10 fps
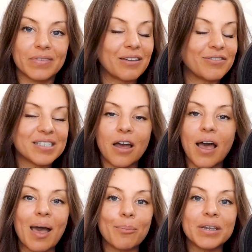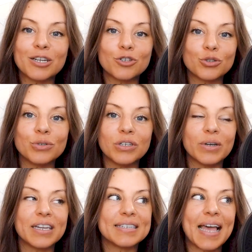Life is not happening to you.
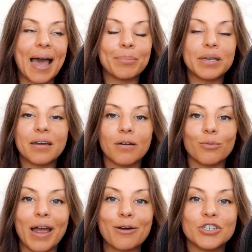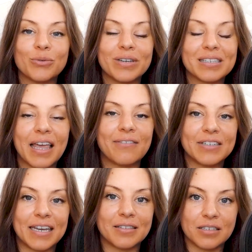It is happening around you as life
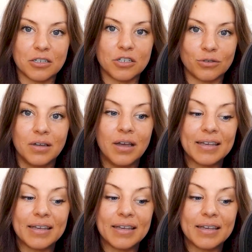tends to do.